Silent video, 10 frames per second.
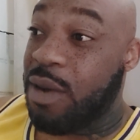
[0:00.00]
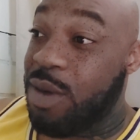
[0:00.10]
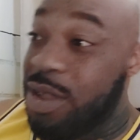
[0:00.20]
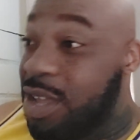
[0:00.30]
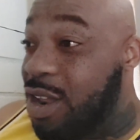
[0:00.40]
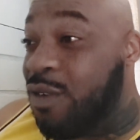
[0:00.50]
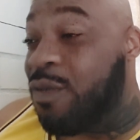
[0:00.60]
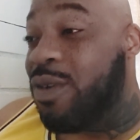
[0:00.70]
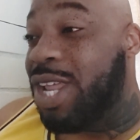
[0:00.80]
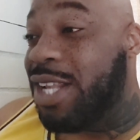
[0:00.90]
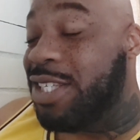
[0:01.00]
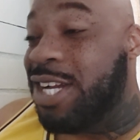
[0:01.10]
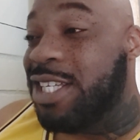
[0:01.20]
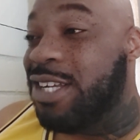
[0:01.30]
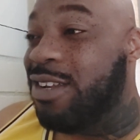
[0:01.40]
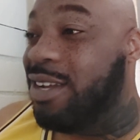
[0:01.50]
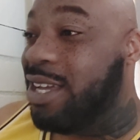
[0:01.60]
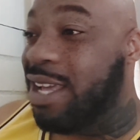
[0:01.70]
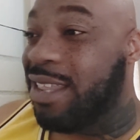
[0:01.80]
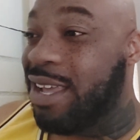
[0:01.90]
when you get in front of that judge and you're
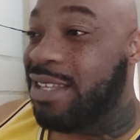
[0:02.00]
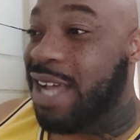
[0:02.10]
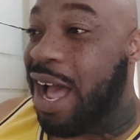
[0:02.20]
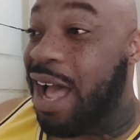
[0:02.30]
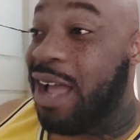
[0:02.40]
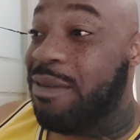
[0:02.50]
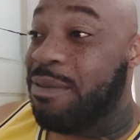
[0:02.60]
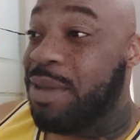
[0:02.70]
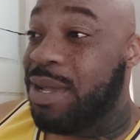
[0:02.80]
looking at that time,